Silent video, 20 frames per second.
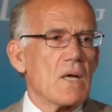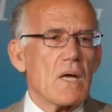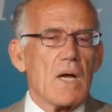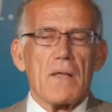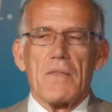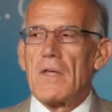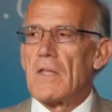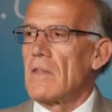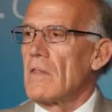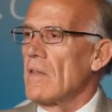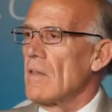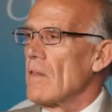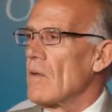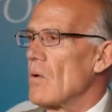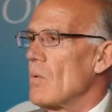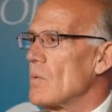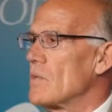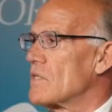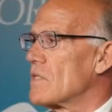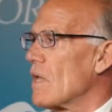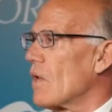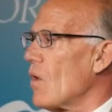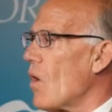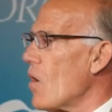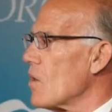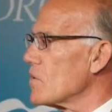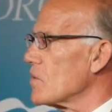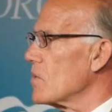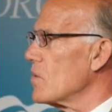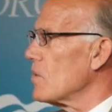And then there was the
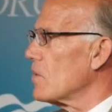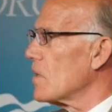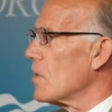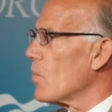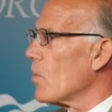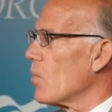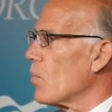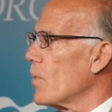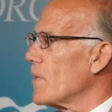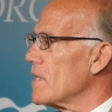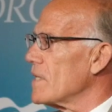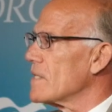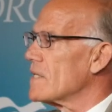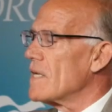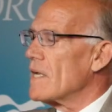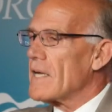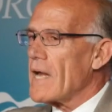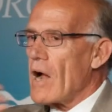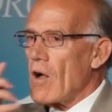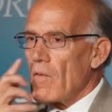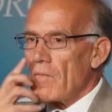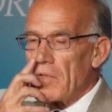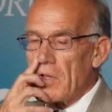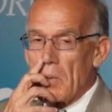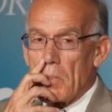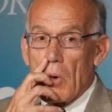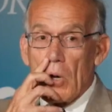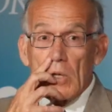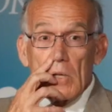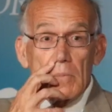lawsuit that we're witnessing now, the
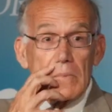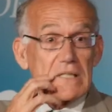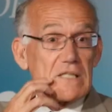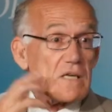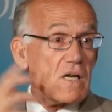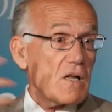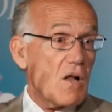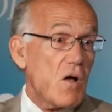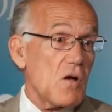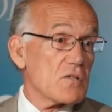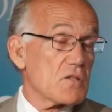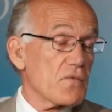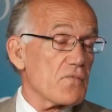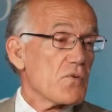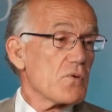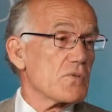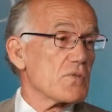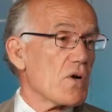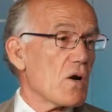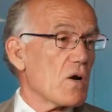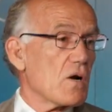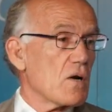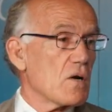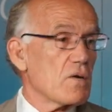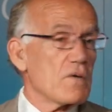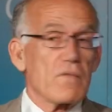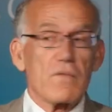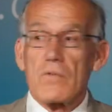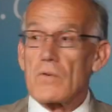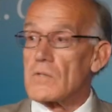emoluments clause, the first
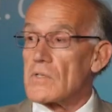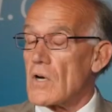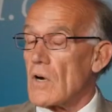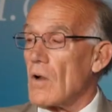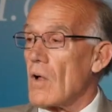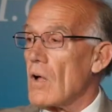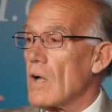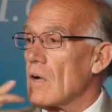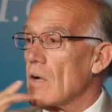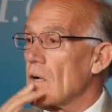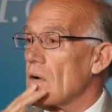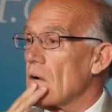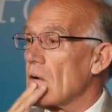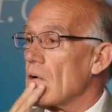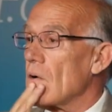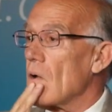the first uh,